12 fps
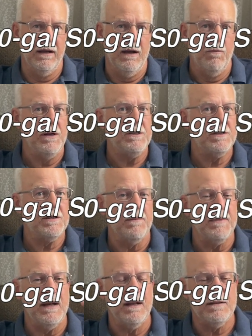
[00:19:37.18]
which is
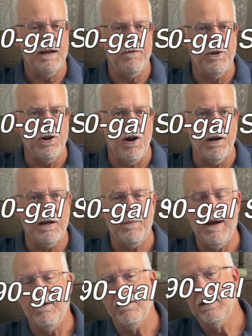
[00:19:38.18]
something that's never talked
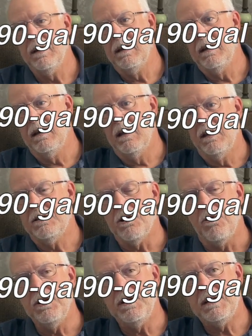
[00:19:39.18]
about. So
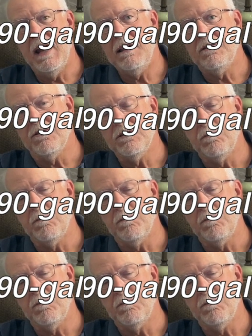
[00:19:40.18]
you take those